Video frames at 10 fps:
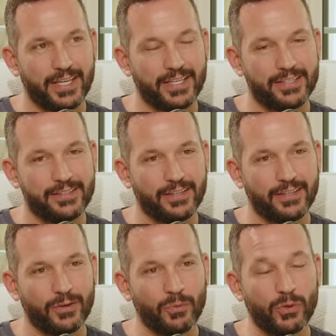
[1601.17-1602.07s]
And
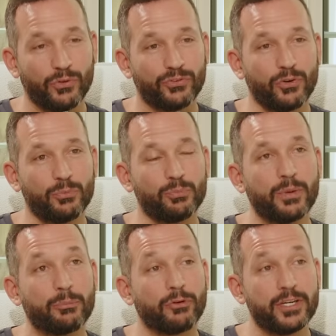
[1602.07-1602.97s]
we also
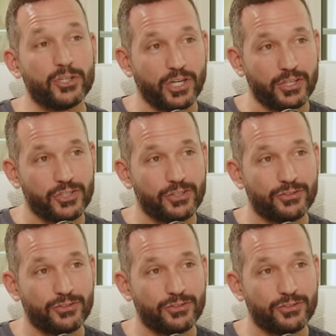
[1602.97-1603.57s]
prejudge.